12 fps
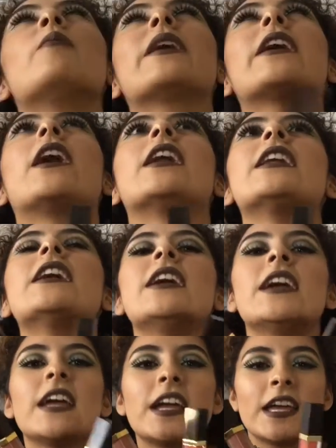my god.
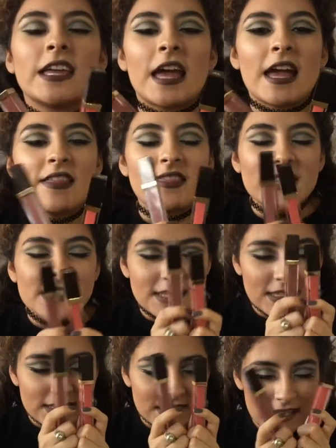This
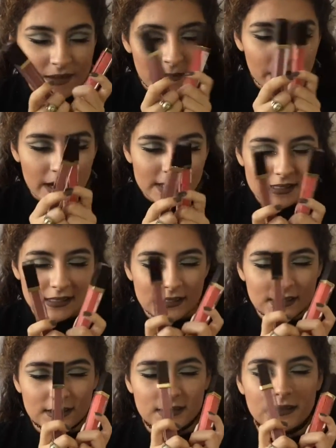is the
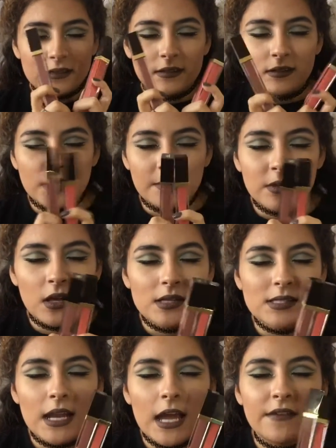best lip
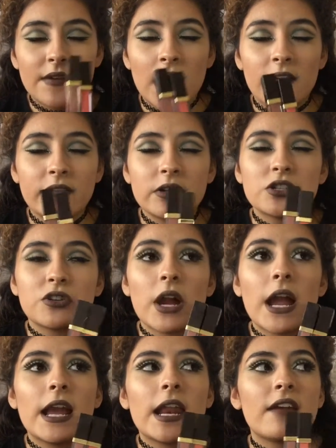gloss that I've ever
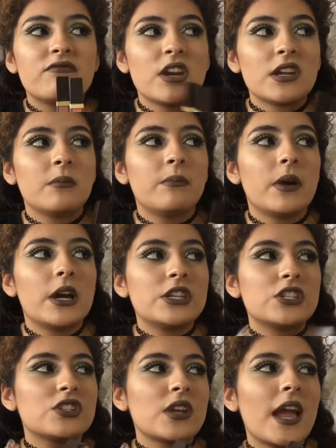tried. I've tried a
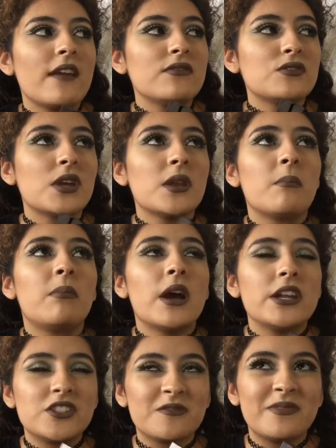bunch. I haven't tried a
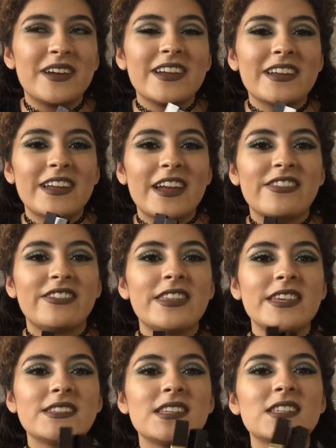bunch, but
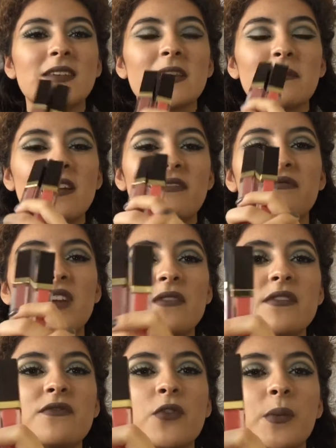this is like my
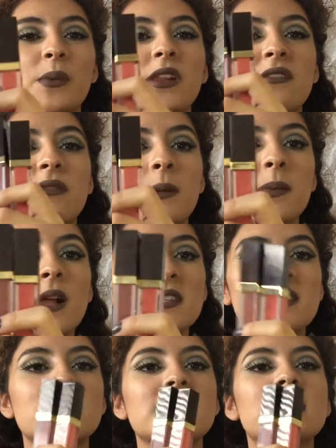favorite formula of lip
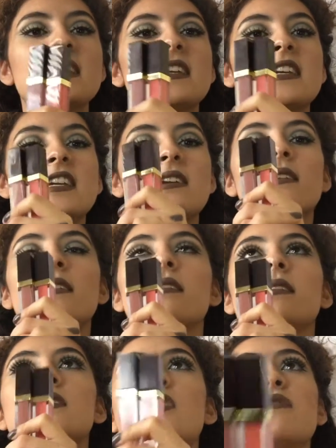glosses
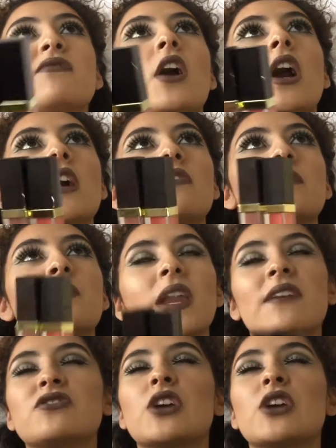so far from what I've